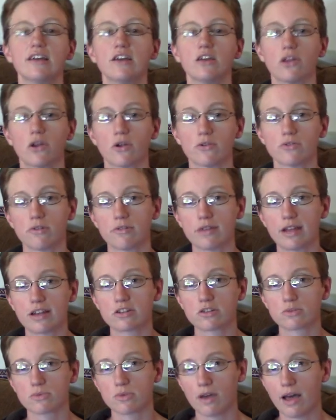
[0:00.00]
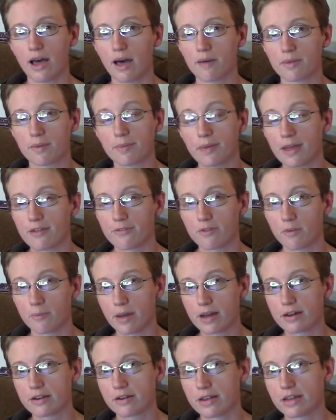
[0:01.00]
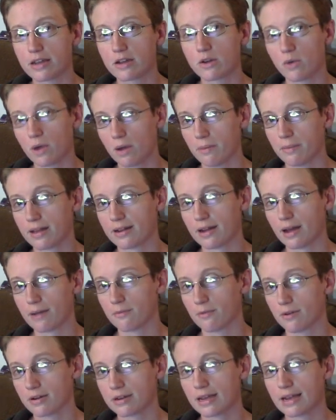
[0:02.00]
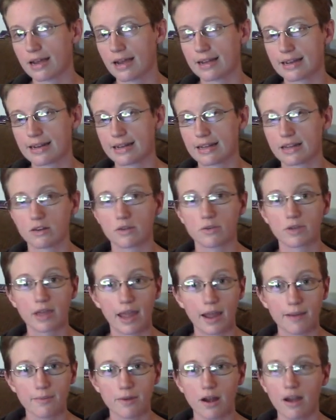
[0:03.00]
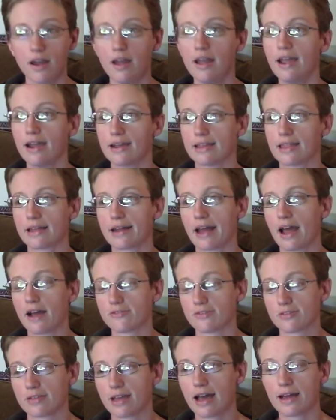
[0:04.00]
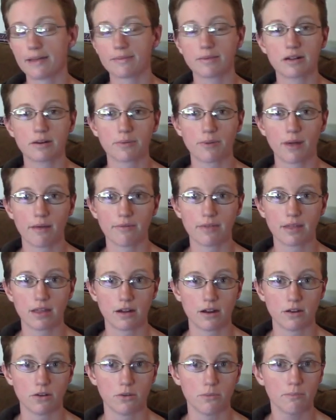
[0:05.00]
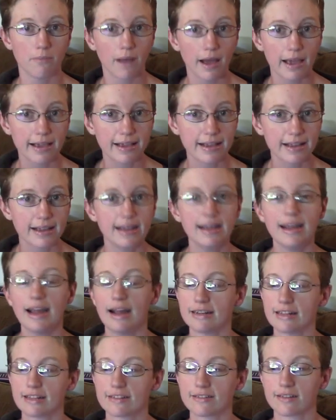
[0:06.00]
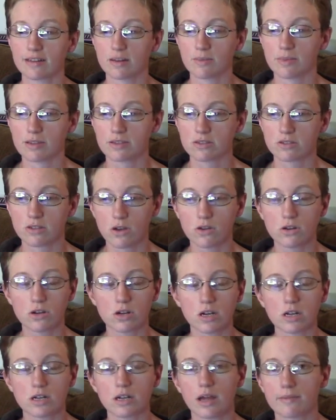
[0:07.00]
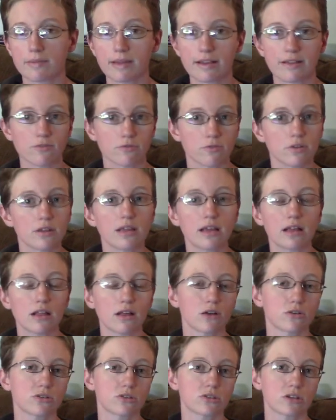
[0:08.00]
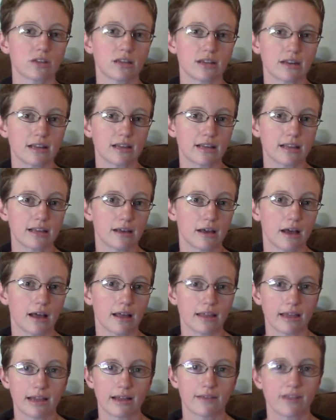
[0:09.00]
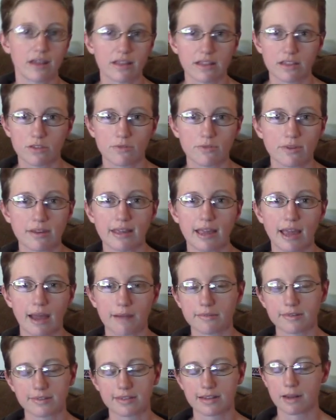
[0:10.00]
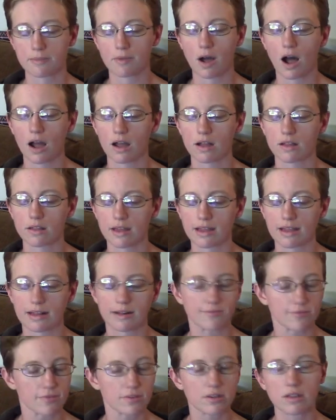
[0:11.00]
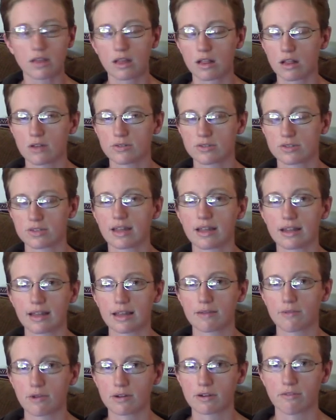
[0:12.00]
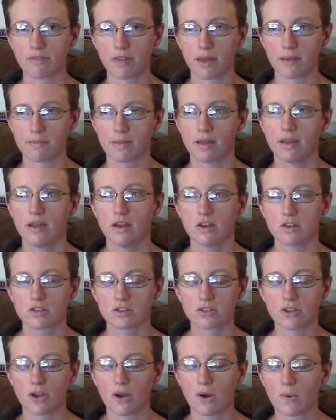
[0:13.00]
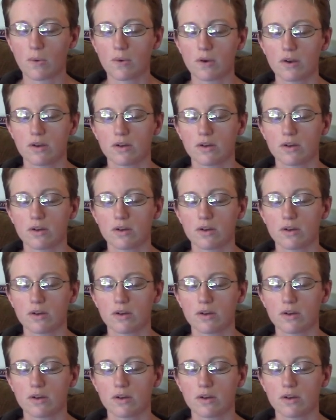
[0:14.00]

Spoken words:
your donations will help me pay for better equipment. I'm working on getting a new camera, and then after that I'm gonna probably get a new mic, and it's gonna be so good. I'm, like, really close to getting, I've got, like, three cameras that I'm ogling, and I'm really close to getting one of them. So